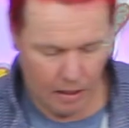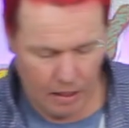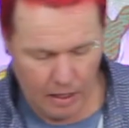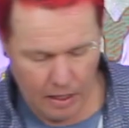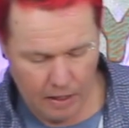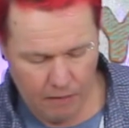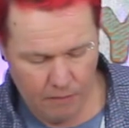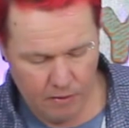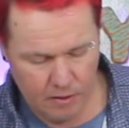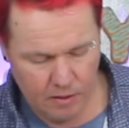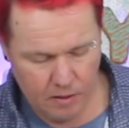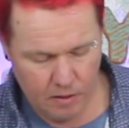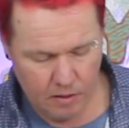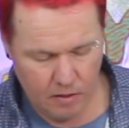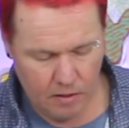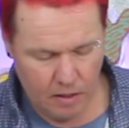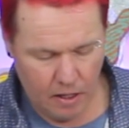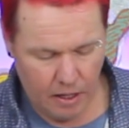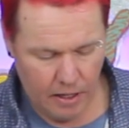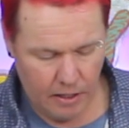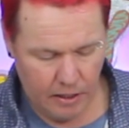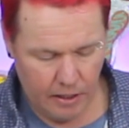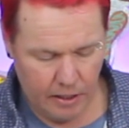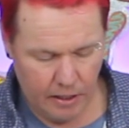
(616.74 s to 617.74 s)
Ever so
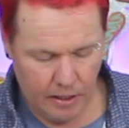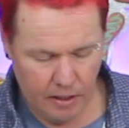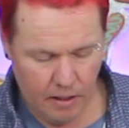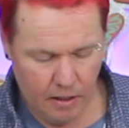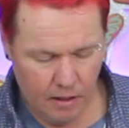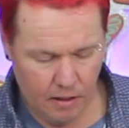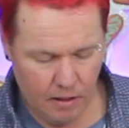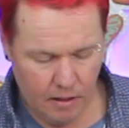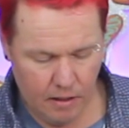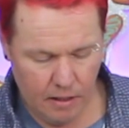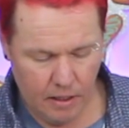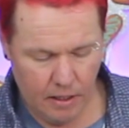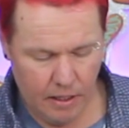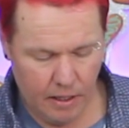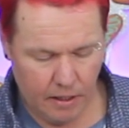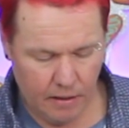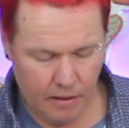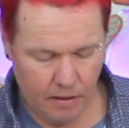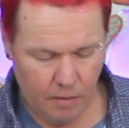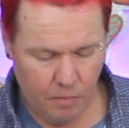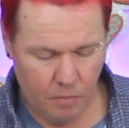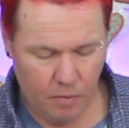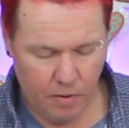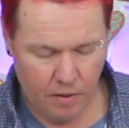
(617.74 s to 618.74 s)
slightly connect
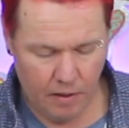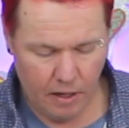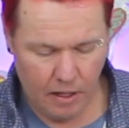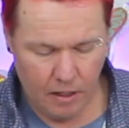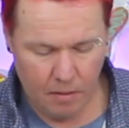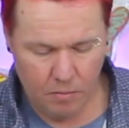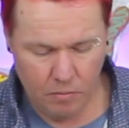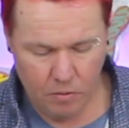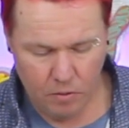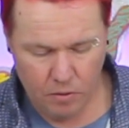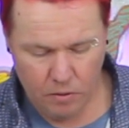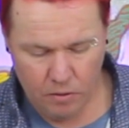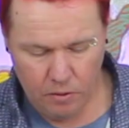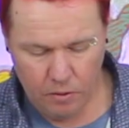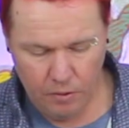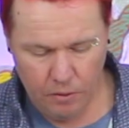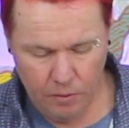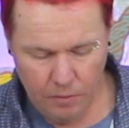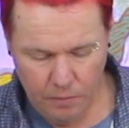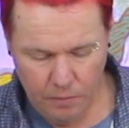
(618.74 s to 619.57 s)
them with edible glue.